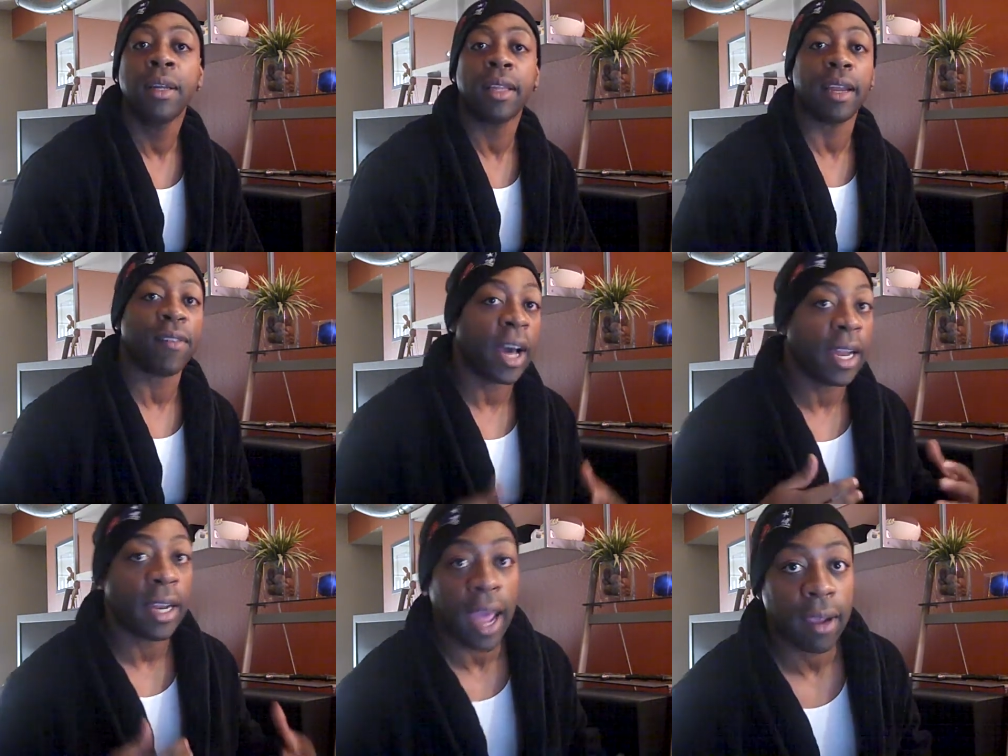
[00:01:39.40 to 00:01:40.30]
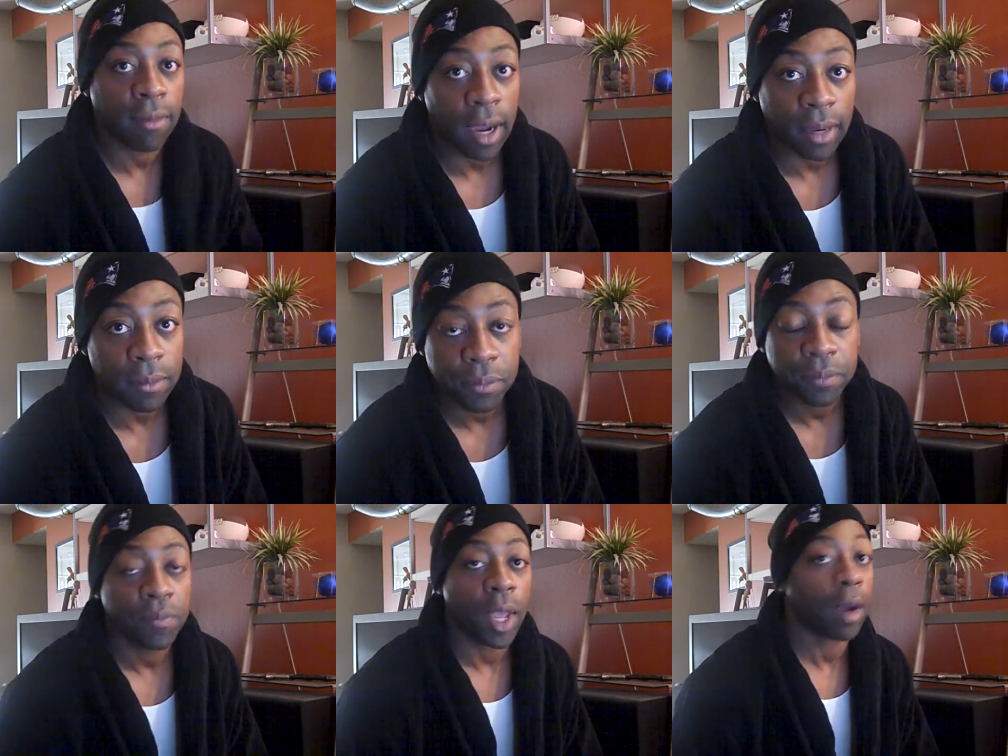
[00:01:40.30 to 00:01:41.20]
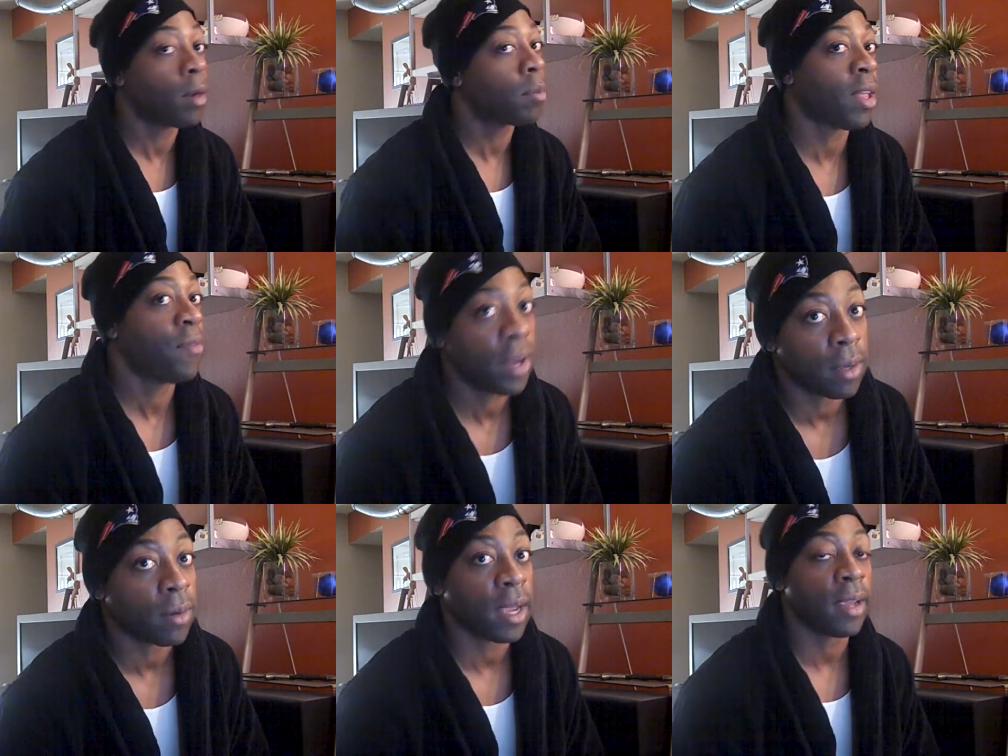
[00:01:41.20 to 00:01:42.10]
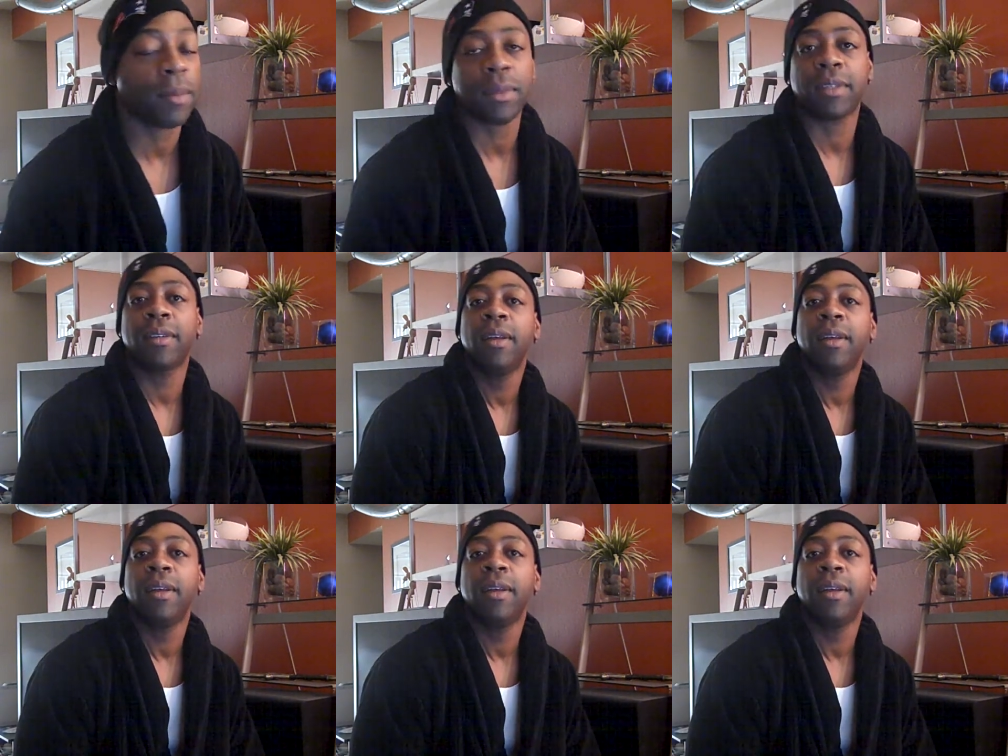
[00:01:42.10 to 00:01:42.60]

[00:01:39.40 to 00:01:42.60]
that if I didn't act right, I couldn't play video games.